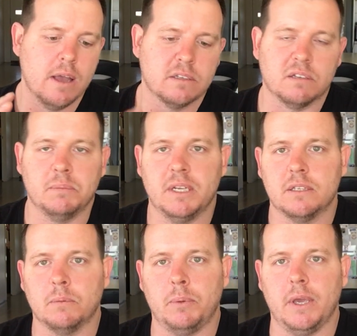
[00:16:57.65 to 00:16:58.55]
submit
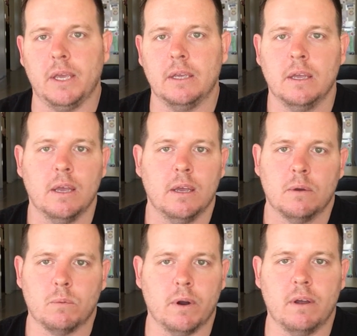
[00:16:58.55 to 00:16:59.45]
it to Bing,
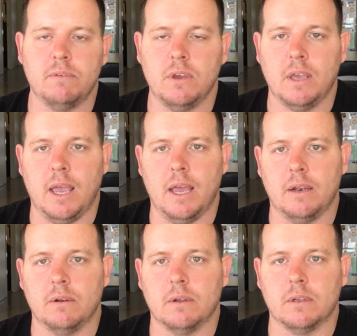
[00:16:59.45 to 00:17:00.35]
wherever you
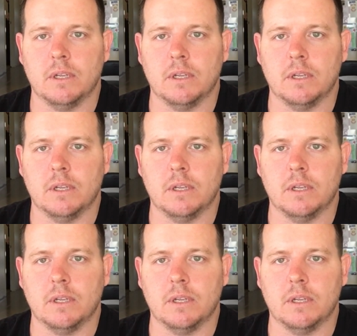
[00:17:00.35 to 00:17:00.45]
can.